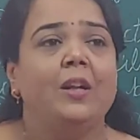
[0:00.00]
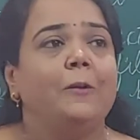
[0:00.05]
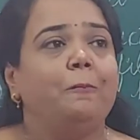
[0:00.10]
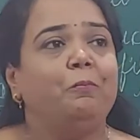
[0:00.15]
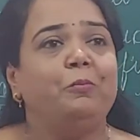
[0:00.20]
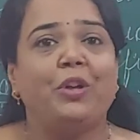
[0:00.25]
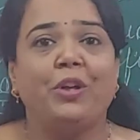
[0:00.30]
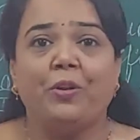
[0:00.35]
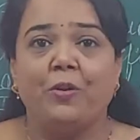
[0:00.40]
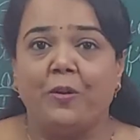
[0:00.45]

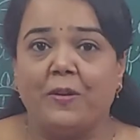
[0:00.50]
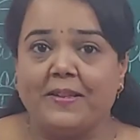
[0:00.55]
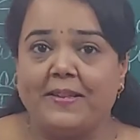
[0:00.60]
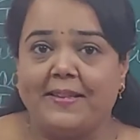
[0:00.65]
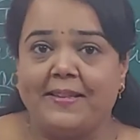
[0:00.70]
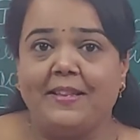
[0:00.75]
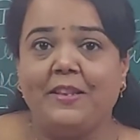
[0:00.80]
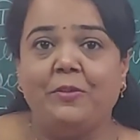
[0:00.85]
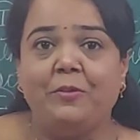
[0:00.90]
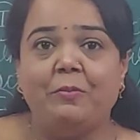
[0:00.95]
the
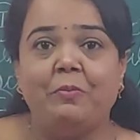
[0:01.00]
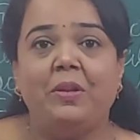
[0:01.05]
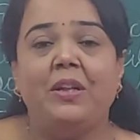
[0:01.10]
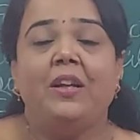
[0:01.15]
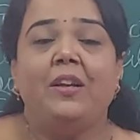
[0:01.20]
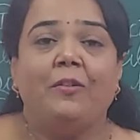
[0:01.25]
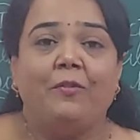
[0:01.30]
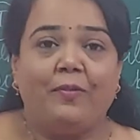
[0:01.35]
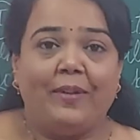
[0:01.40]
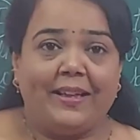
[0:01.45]
costume,
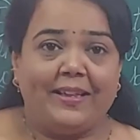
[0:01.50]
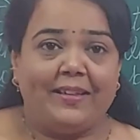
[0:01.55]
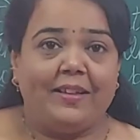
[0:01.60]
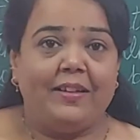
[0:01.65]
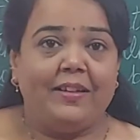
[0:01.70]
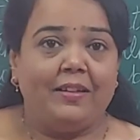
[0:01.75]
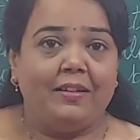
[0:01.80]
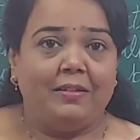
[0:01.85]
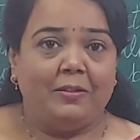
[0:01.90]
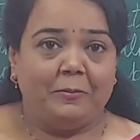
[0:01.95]

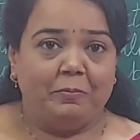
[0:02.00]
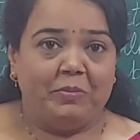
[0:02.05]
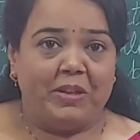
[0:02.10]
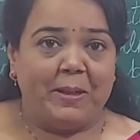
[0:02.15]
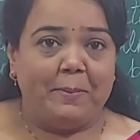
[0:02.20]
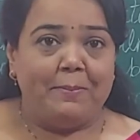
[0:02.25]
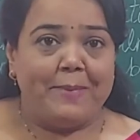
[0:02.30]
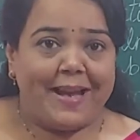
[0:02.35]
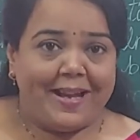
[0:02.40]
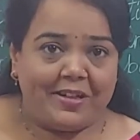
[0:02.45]
whether
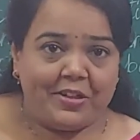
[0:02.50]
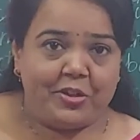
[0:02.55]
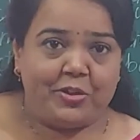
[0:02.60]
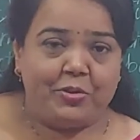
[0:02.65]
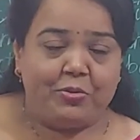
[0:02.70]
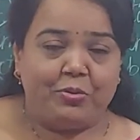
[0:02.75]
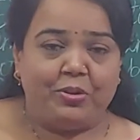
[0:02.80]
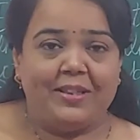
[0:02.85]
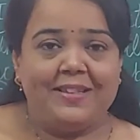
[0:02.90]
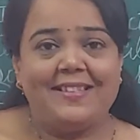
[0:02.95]
they match
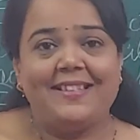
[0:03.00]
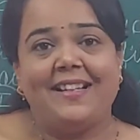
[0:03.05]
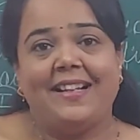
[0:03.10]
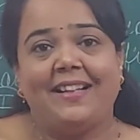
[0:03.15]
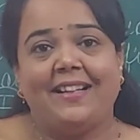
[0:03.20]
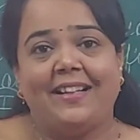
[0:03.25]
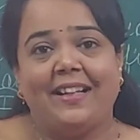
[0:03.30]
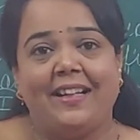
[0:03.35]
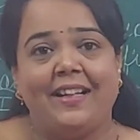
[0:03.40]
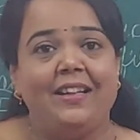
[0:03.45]
to the
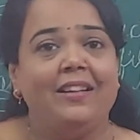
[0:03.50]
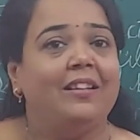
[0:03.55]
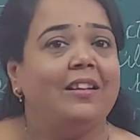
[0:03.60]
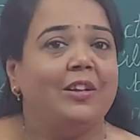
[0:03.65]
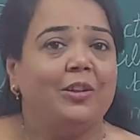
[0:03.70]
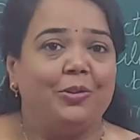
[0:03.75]
setting,